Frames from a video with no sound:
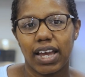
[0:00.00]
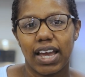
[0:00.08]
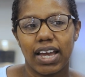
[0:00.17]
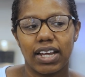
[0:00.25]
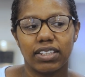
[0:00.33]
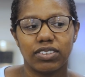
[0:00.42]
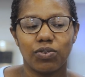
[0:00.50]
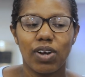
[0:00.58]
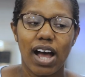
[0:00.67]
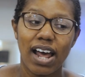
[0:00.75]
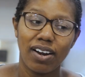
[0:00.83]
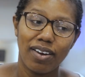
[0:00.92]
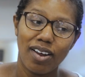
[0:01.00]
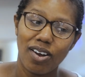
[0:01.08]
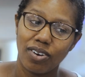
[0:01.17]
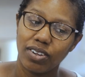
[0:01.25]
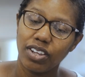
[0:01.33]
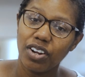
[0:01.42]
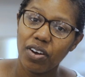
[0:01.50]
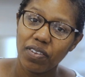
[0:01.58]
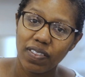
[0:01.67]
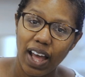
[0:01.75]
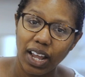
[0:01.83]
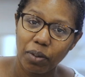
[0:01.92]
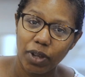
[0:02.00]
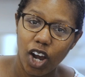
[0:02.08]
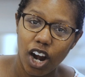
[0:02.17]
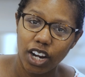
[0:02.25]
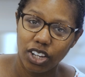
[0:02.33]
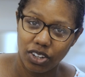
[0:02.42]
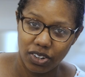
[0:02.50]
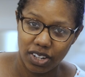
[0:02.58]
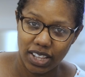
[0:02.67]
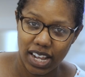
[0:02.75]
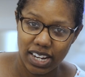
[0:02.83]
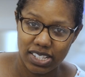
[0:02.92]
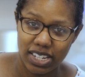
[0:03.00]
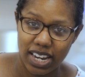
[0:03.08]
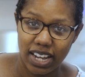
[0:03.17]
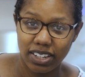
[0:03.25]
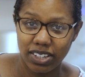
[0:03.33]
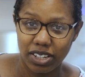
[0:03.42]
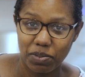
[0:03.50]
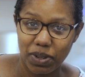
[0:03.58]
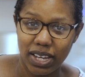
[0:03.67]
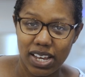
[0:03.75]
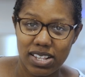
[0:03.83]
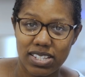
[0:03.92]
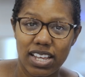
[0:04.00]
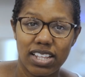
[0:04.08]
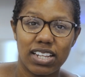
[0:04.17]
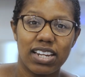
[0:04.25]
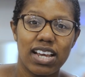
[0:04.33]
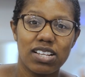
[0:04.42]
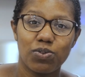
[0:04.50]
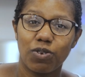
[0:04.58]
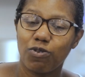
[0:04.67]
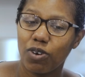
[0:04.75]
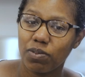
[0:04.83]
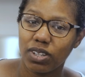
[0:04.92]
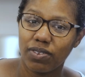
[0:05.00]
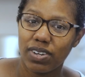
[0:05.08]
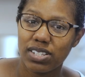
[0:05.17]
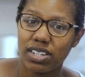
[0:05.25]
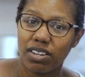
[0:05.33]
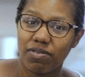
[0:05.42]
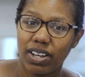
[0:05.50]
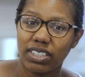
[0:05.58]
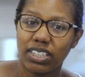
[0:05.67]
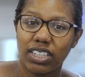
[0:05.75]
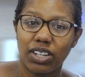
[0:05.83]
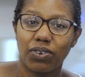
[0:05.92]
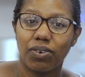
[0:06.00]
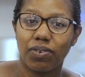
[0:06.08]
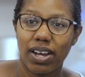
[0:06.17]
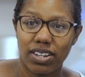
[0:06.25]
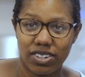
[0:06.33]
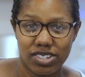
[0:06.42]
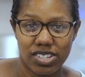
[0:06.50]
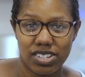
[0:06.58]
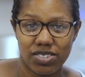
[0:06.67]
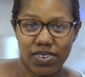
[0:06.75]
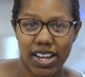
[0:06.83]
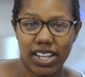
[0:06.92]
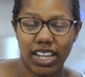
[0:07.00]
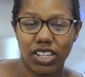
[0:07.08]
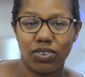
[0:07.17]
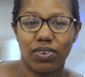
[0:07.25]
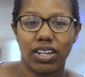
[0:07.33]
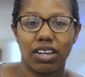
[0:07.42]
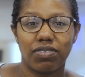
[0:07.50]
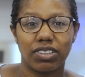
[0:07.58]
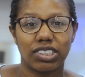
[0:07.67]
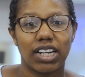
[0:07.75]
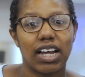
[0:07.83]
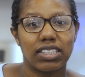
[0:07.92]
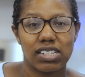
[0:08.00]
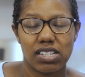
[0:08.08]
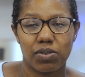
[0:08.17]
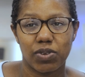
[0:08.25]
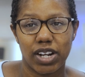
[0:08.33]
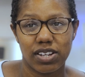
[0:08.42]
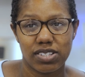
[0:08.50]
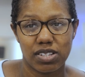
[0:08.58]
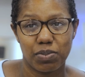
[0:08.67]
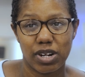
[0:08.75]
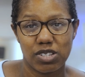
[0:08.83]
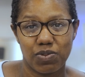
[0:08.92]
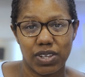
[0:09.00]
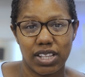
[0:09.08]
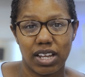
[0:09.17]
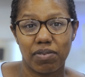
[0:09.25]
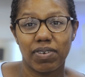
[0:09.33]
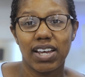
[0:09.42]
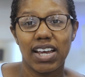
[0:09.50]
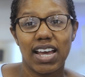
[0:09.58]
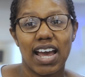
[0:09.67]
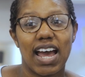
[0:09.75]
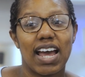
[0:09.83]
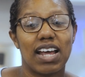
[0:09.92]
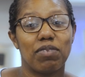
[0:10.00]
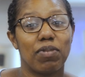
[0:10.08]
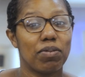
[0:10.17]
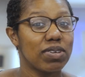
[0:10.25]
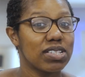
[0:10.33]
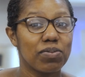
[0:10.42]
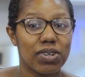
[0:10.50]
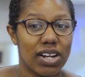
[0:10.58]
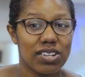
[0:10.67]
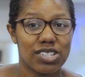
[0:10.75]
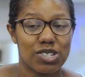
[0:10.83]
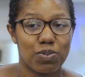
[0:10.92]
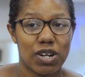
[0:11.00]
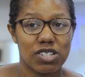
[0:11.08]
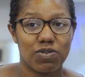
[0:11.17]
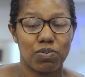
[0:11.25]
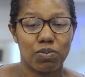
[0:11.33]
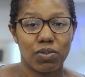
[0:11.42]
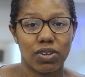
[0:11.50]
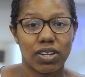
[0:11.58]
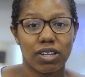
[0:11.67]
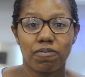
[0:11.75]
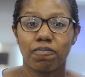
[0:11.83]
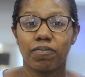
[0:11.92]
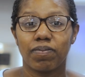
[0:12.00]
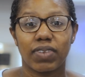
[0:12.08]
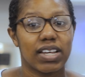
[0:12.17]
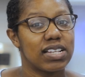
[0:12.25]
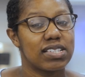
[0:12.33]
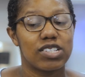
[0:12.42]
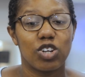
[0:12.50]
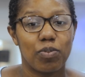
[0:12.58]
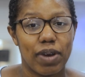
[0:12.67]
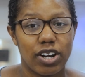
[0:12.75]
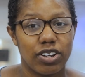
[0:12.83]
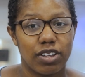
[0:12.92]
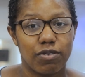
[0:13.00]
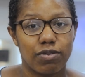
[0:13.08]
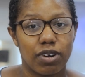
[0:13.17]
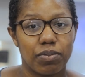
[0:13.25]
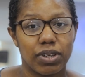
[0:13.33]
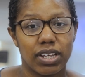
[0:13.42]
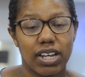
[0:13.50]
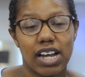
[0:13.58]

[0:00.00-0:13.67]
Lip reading: And well, I don't know. That could be argued that it's a net good because in the days when formula wasn't invented, there were wet nurses, right? Like you would give your child to someone else to breastfeed them. And maybe someone else's breast milk is still better than formula.